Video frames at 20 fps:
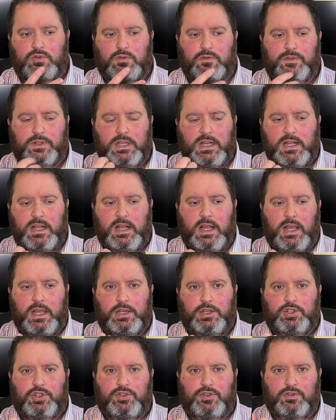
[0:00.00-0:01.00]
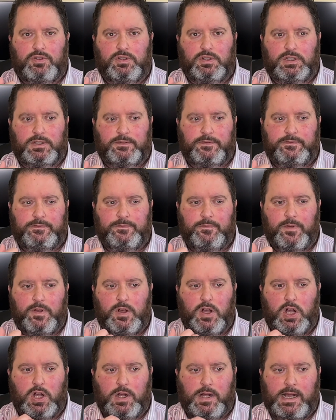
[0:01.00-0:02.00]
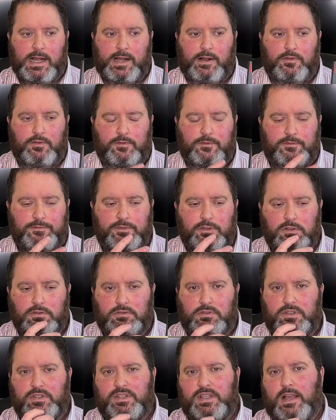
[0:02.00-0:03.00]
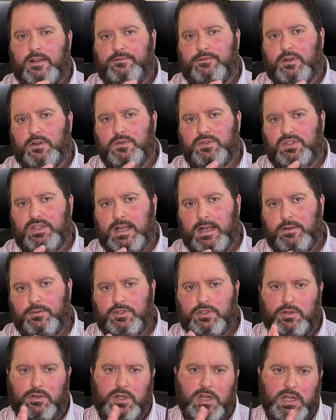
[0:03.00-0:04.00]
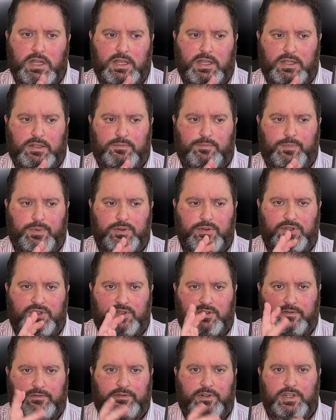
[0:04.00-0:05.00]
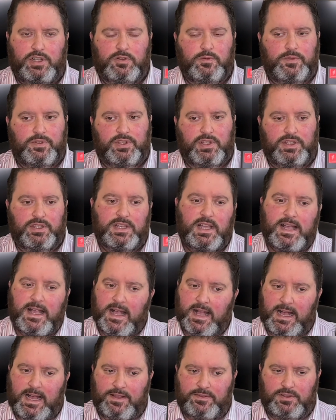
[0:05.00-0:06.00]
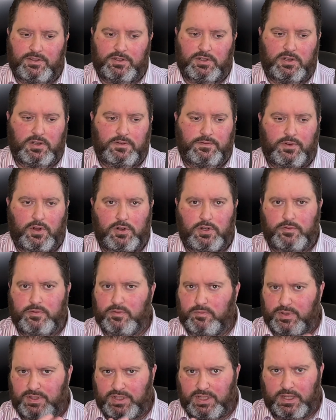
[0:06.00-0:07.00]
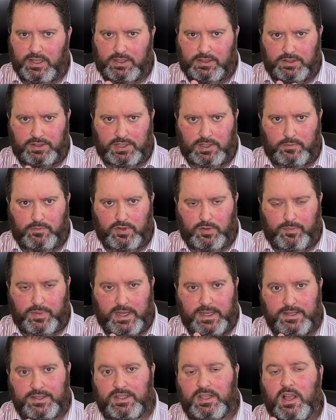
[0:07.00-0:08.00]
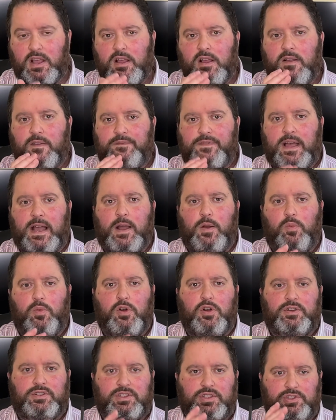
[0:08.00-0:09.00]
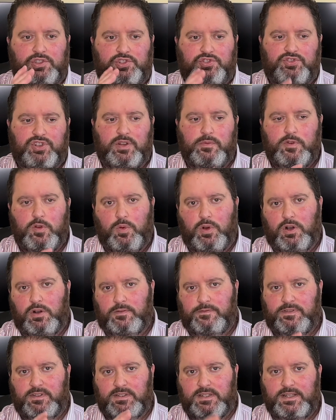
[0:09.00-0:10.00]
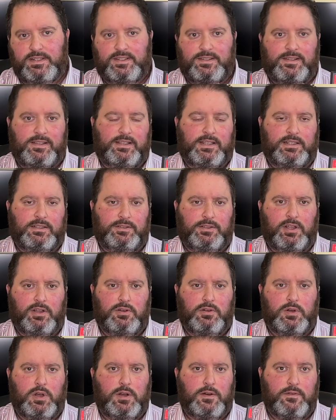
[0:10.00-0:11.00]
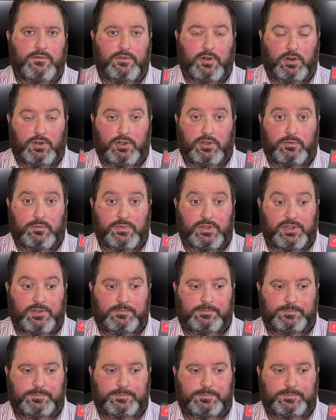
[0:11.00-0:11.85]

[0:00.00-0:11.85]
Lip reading: of extra, how full this headphone sounds. So it boosts the frequencies at the lower volume, in particular some of the bass. That works extremely well for listening at lower volumes.